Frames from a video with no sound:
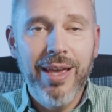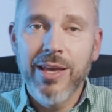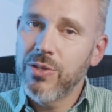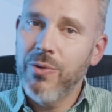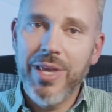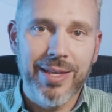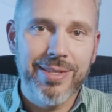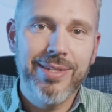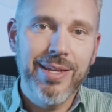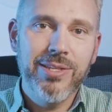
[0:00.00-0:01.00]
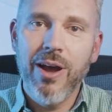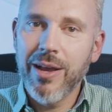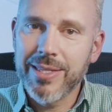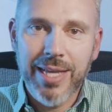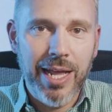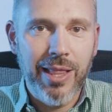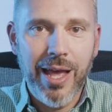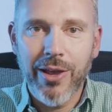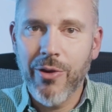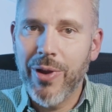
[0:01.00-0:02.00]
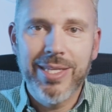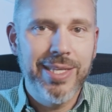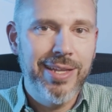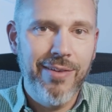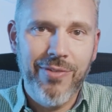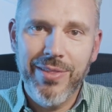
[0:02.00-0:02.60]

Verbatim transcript: So yes, TikTok has got a lot of crazy stuff